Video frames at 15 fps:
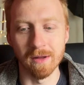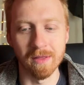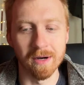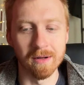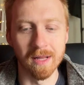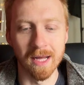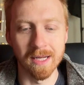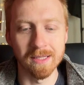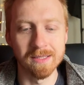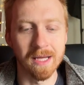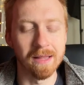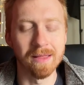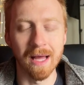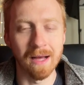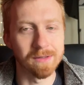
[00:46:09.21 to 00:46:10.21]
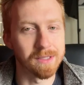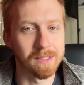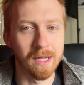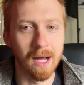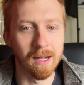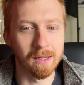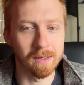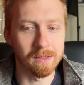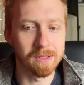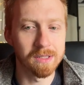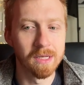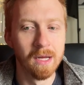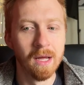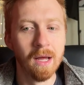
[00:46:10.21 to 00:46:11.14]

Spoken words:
that are like $10,000,